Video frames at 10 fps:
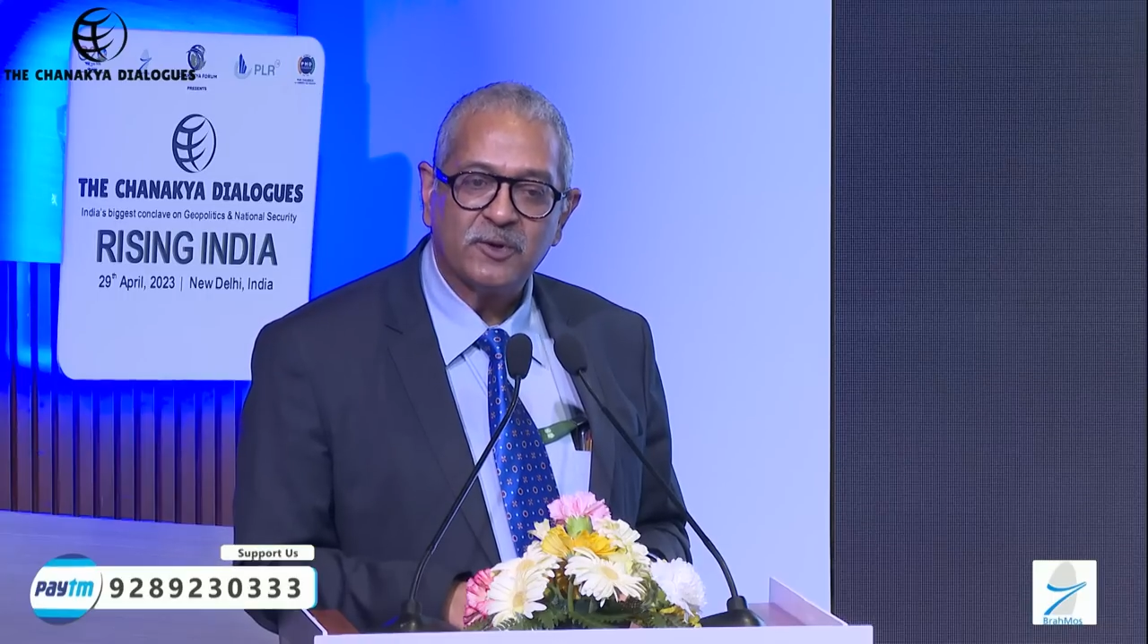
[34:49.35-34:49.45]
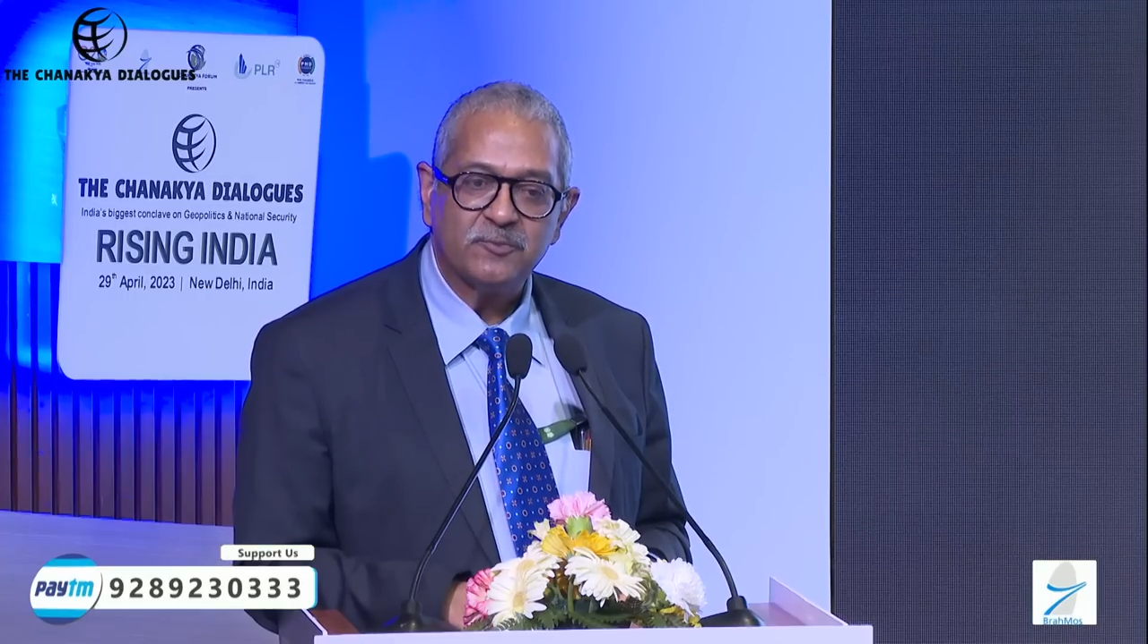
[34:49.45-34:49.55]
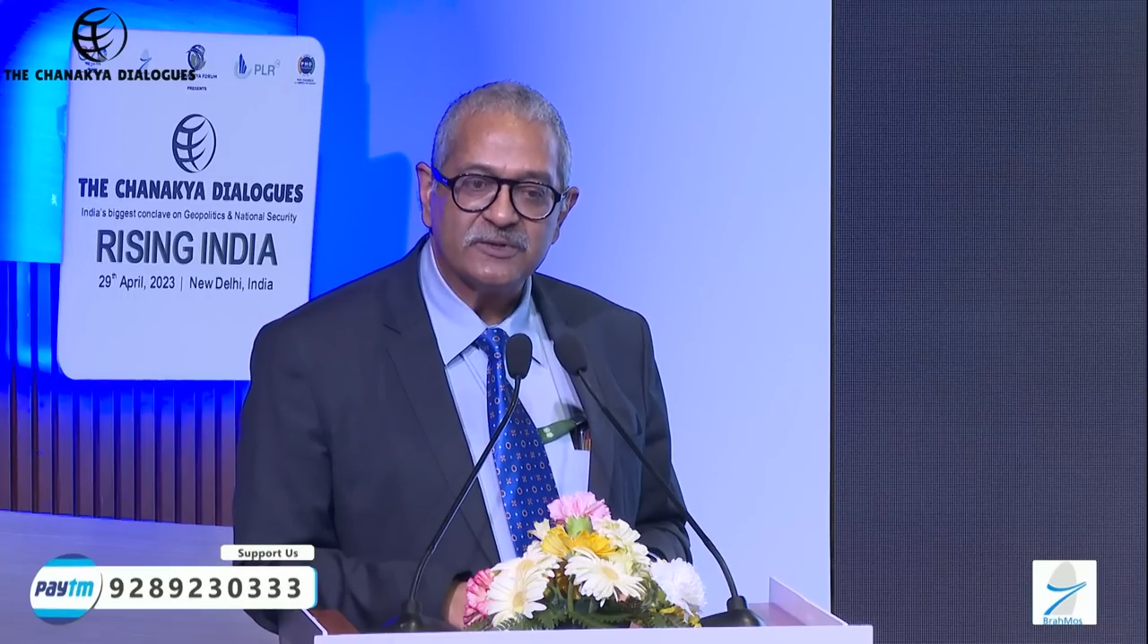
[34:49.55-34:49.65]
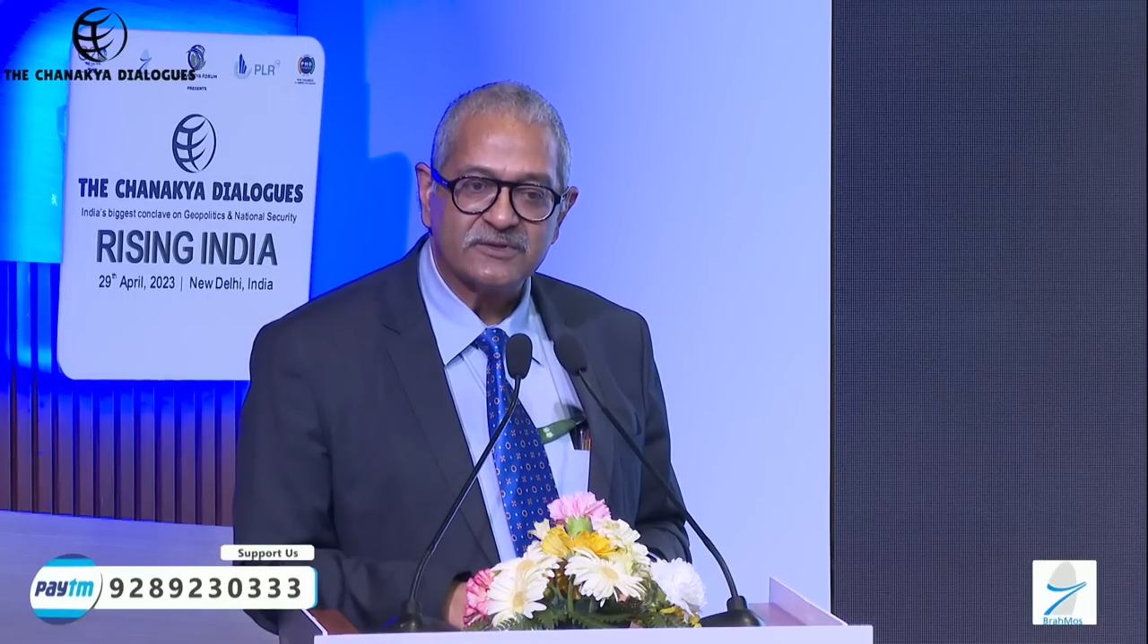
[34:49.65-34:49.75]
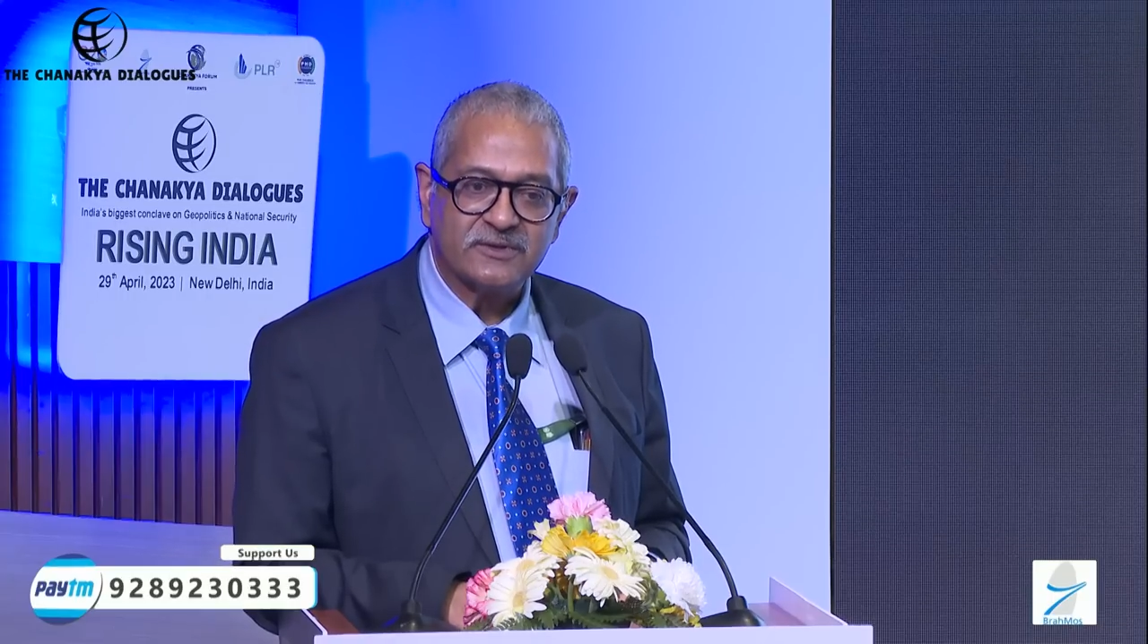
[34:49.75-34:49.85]
a
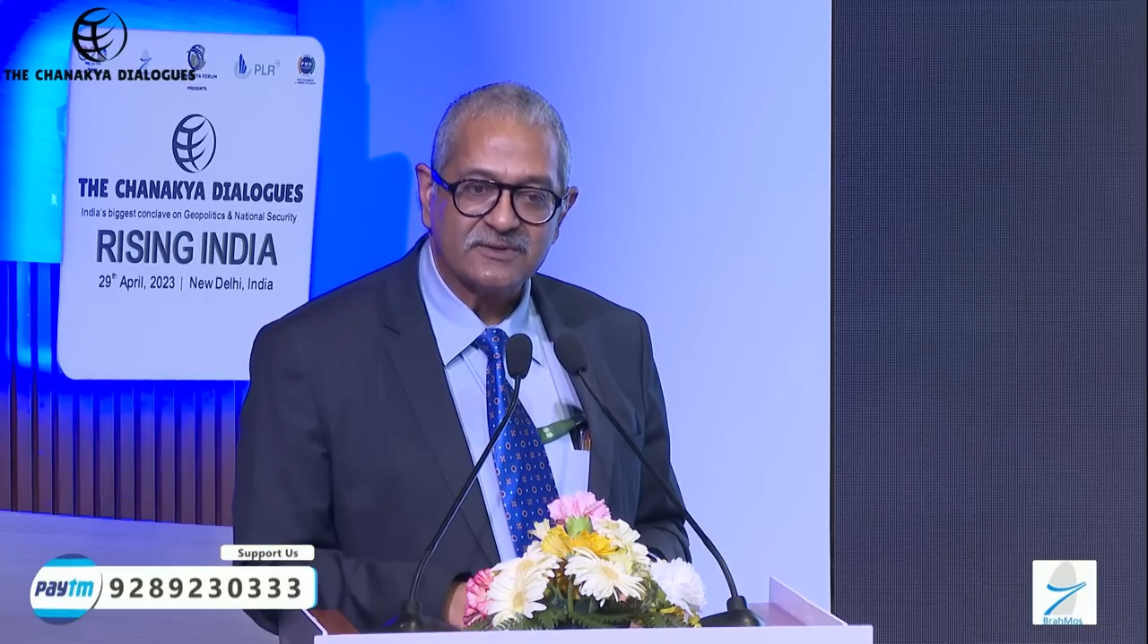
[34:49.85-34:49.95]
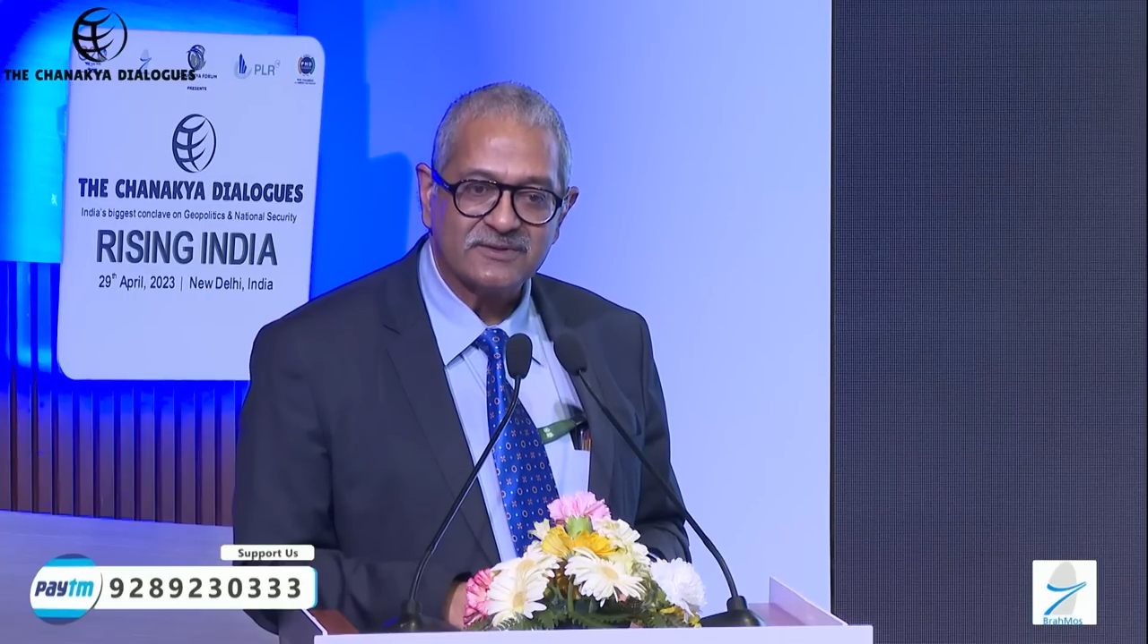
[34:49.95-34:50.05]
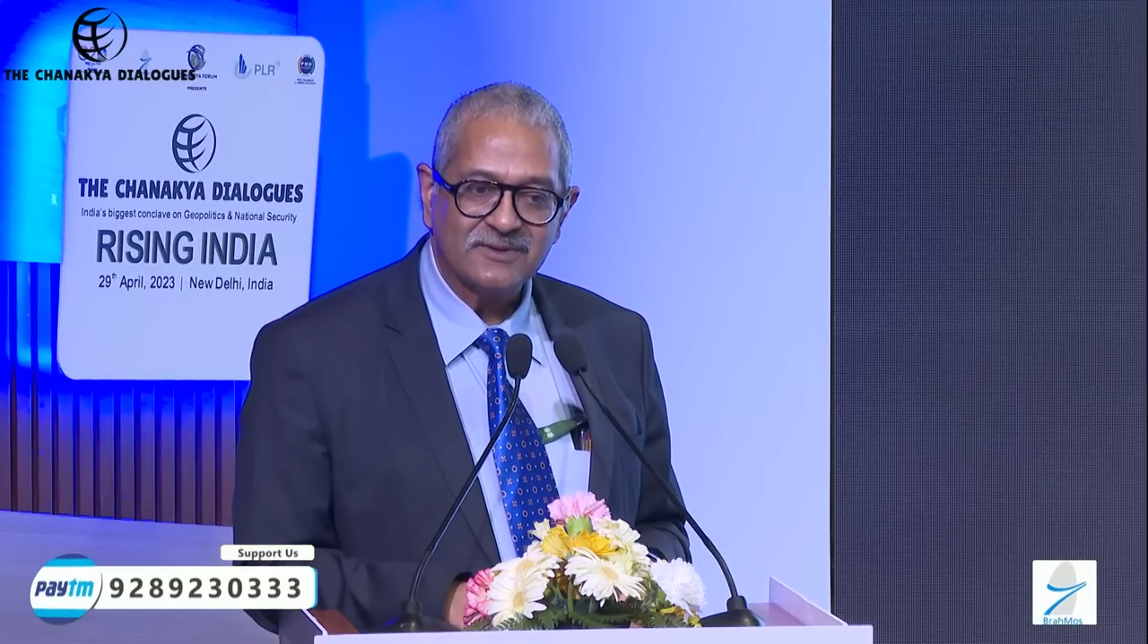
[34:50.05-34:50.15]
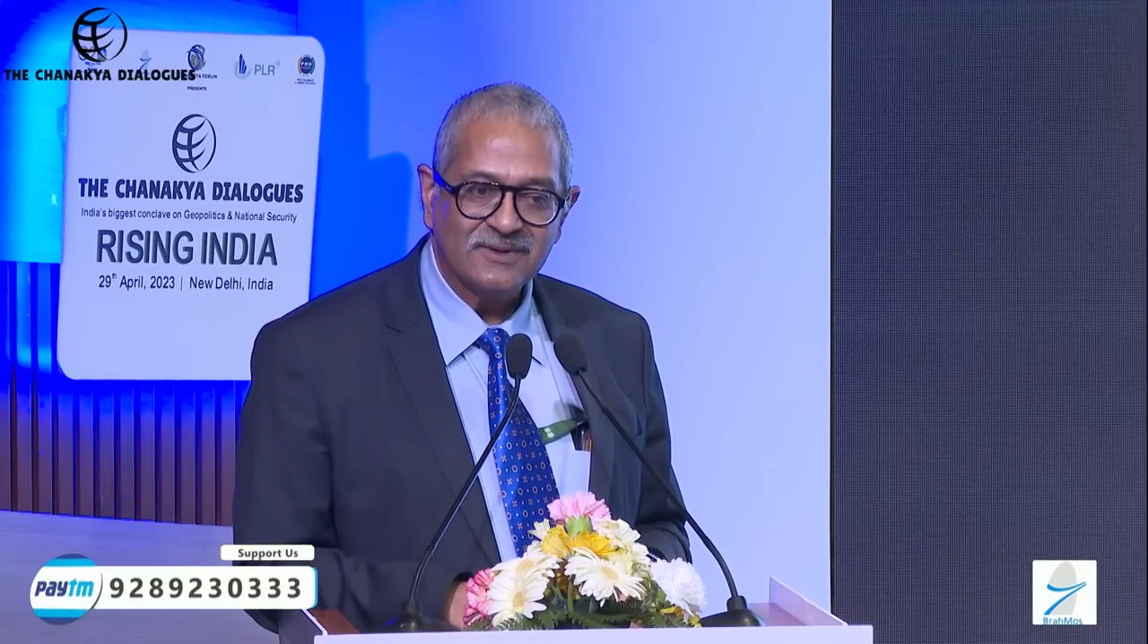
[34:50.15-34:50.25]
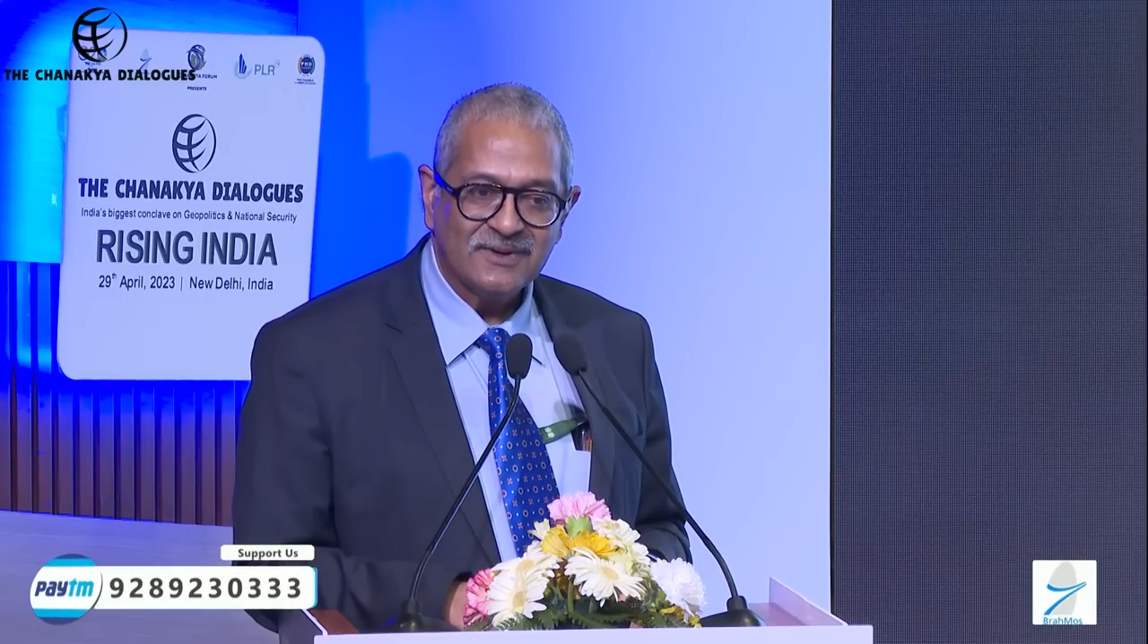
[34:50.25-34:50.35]
business.